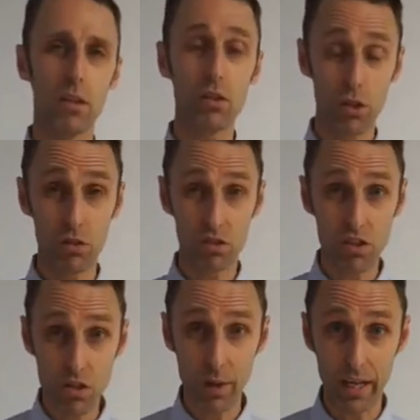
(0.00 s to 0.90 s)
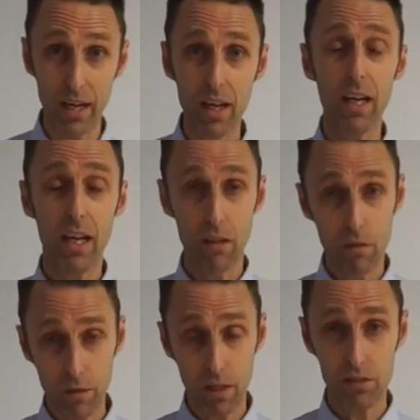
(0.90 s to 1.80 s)
that students are doing in the
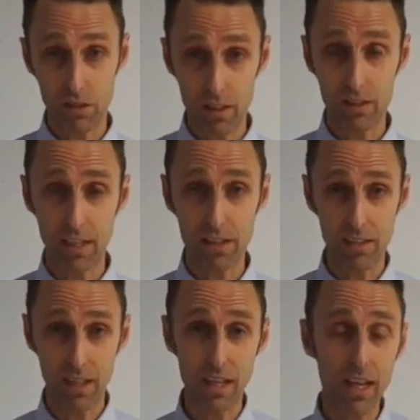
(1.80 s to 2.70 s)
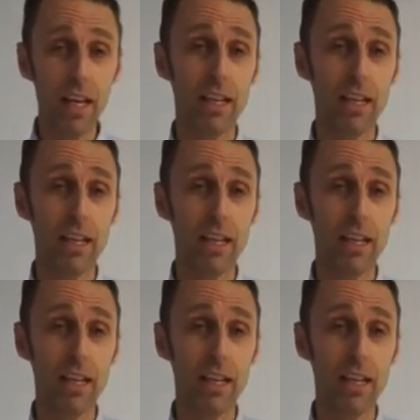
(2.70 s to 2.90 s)
first GCSE.